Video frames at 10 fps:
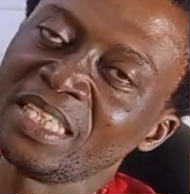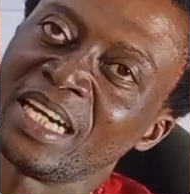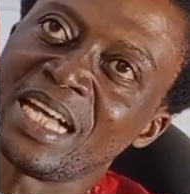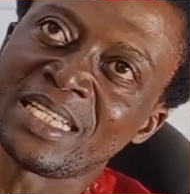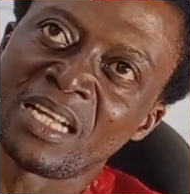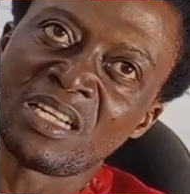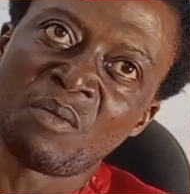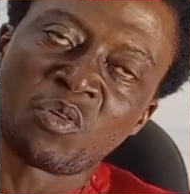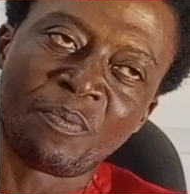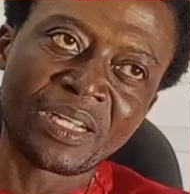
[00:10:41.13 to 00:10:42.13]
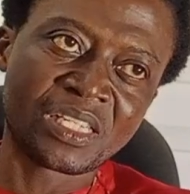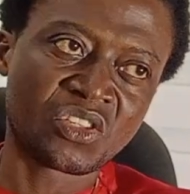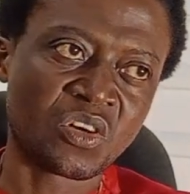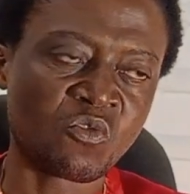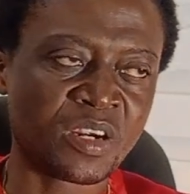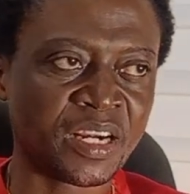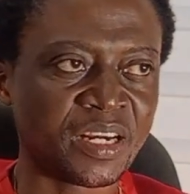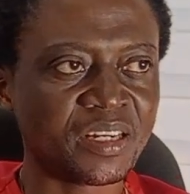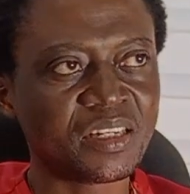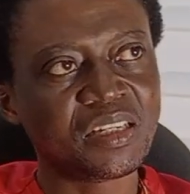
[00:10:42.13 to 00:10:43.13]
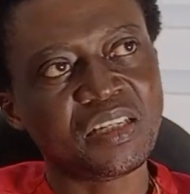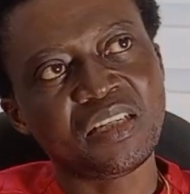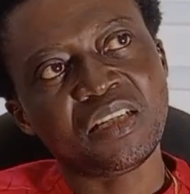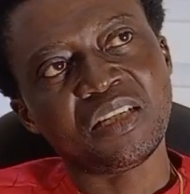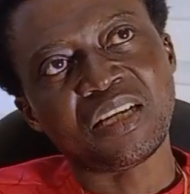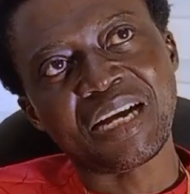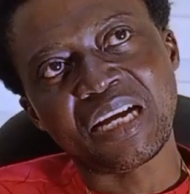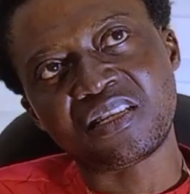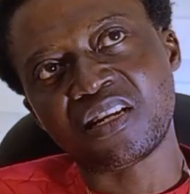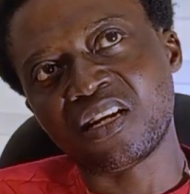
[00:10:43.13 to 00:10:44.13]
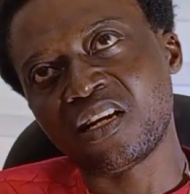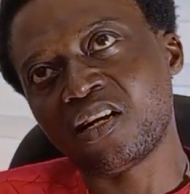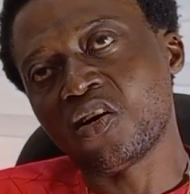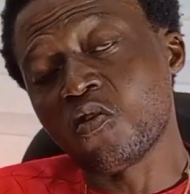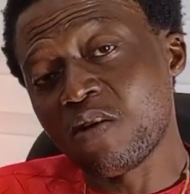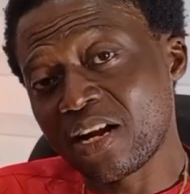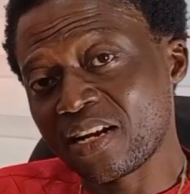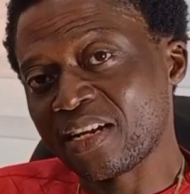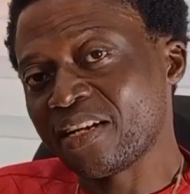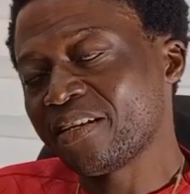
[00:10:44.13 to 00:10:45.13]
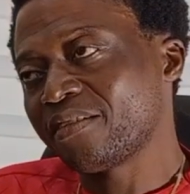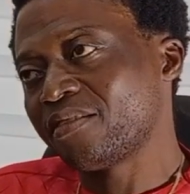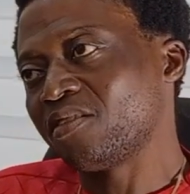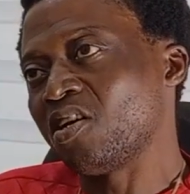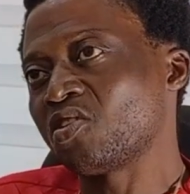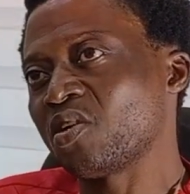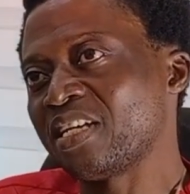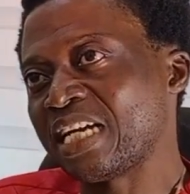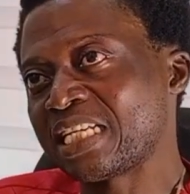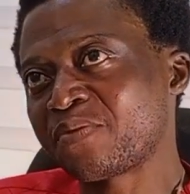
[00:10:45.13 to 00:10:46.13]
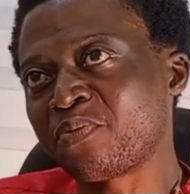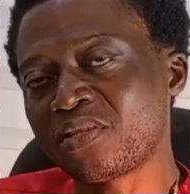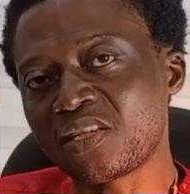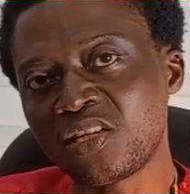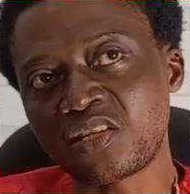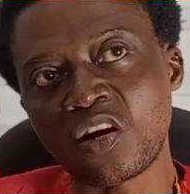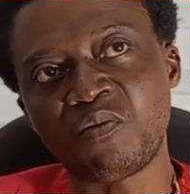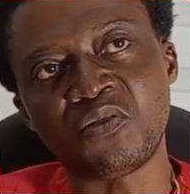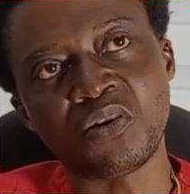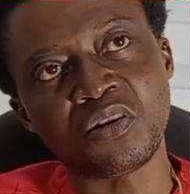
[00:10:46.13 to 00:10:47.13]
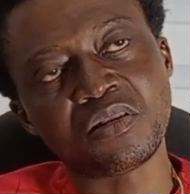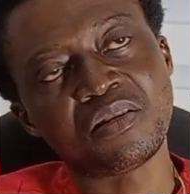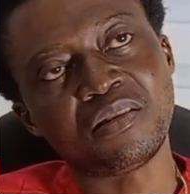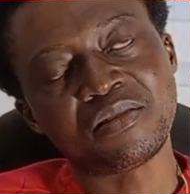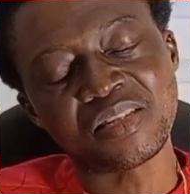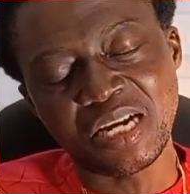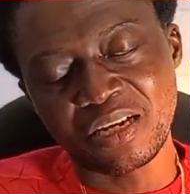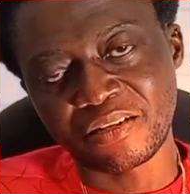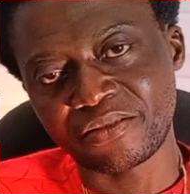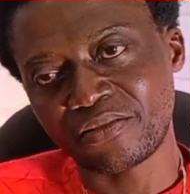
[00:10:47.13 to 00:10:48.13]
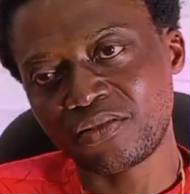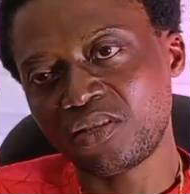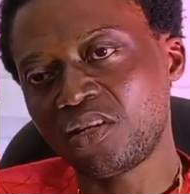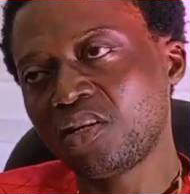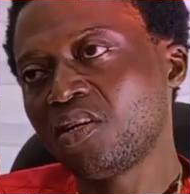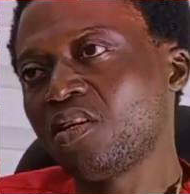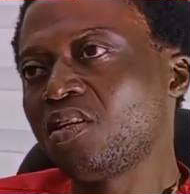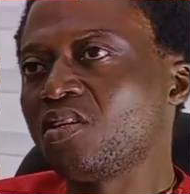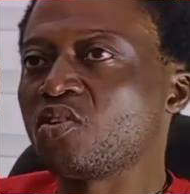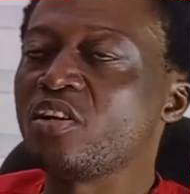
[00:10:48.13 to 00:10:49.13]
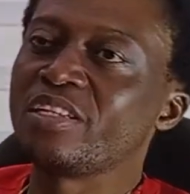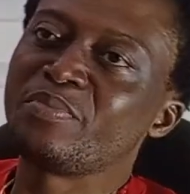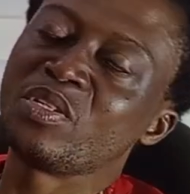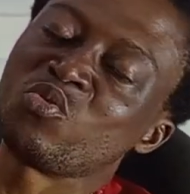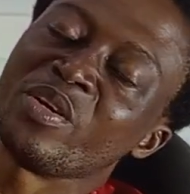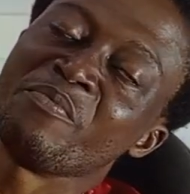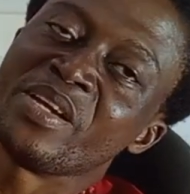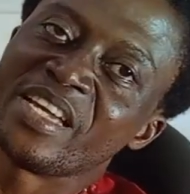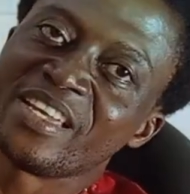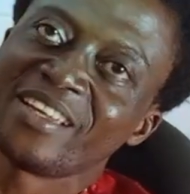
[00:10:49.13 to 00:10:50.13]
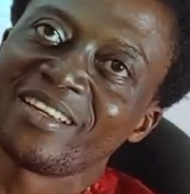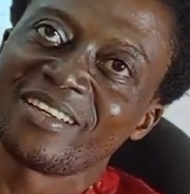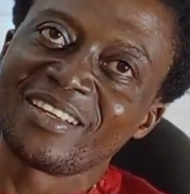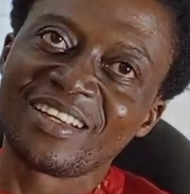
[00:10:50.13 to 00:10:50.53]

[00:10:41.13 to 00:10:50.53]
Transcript: he has another property somewhere at Owerri. Also, he has put it up for sale. So it's between me,